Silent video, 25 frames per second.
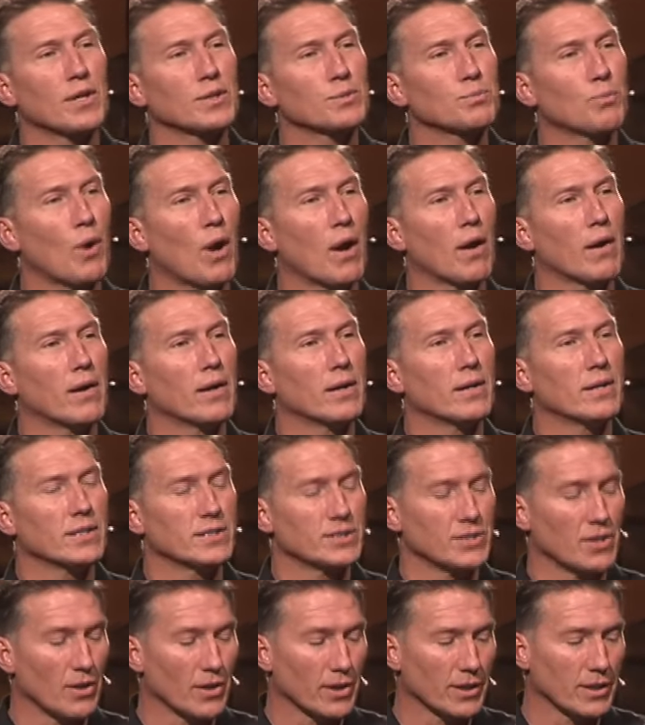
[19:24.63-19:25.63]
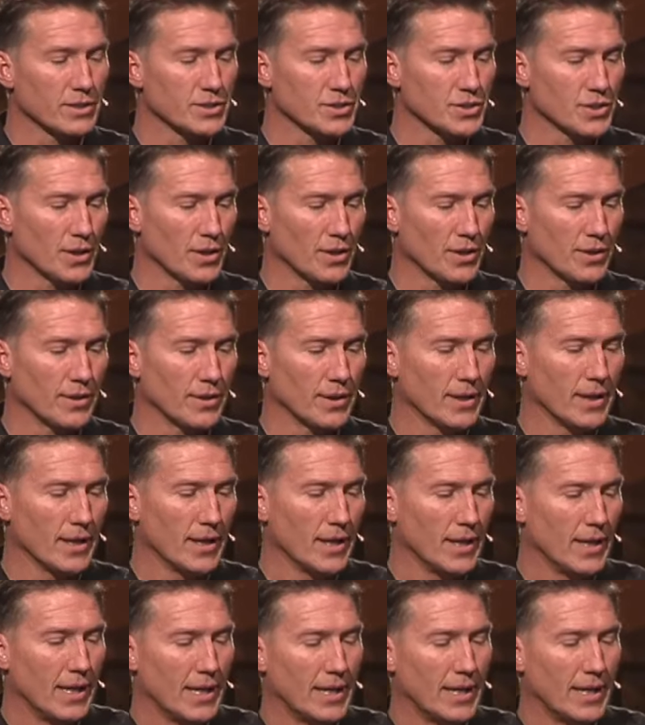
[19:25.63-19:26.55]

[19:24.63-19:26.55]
far as priorities are concerned?